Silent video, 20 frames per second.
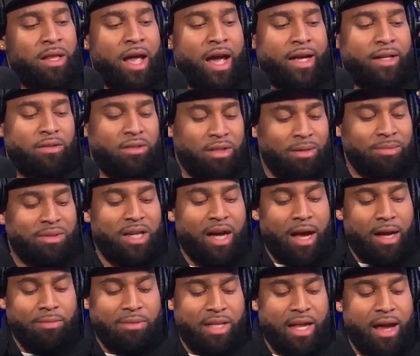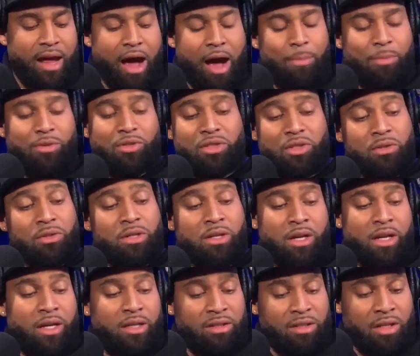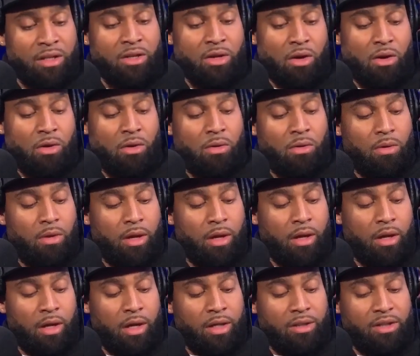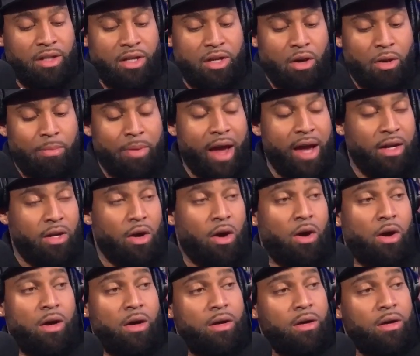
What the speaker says: Like, sometimes that opportunity is in your backyard.